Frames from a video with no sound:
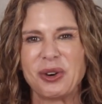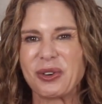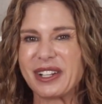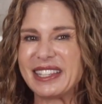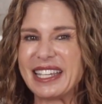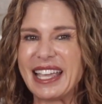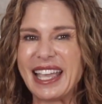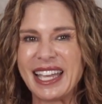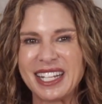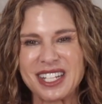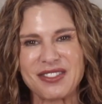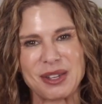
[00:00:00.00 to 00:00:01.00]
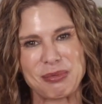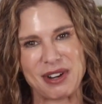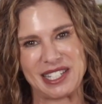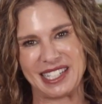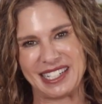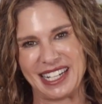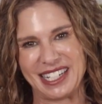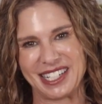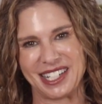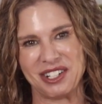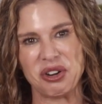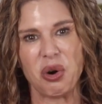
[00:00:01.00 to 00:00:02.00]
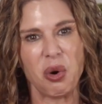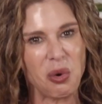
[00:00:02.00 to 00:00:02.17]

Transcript: or at the end of the presentation,